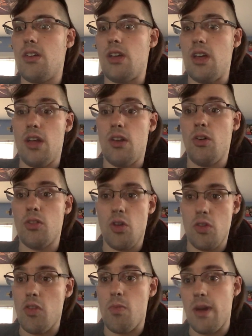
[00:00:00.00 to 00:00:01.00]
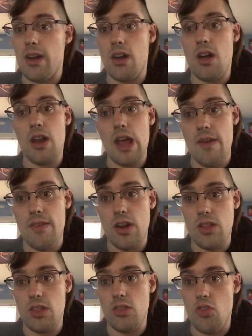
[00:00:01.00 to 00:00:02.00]
And although this might not have
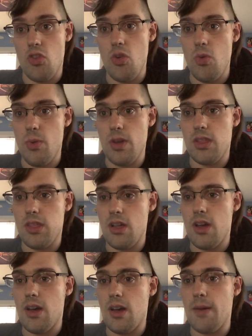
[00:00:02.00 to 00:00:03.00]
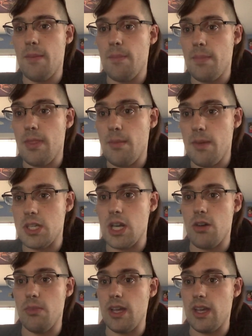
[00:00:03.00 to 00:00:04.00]
anything to do with uh, my
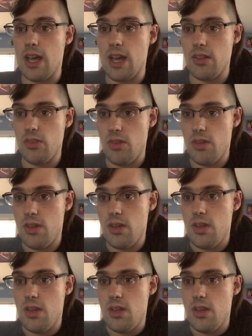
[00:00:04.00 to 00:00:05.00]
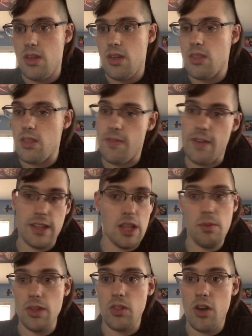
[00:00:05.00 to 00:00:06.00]
channel being hacked, the fact that
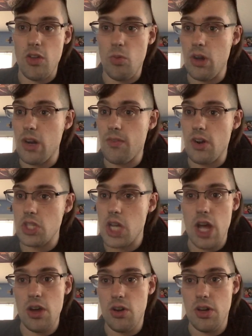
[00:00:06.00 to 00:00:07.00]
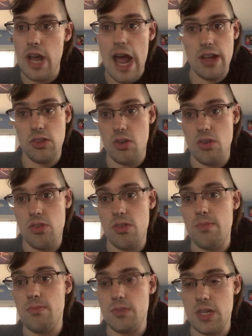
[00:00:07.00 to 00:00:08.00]
we lost one of our childhood actors,
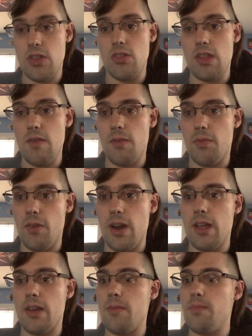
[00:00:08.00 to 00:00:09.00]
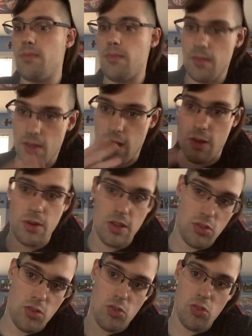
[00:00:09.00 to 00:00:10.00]
Jason David Frank, God
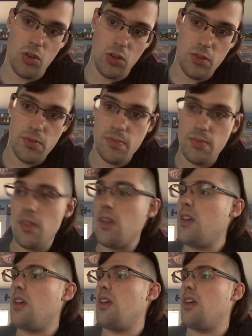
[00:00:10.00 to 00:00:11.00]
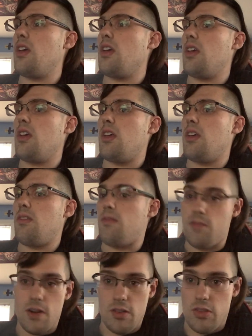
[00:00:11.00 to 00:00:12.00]
rest his soul.
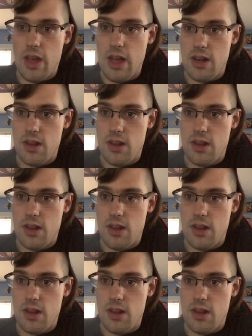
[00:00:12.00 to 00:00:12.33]
Very sad.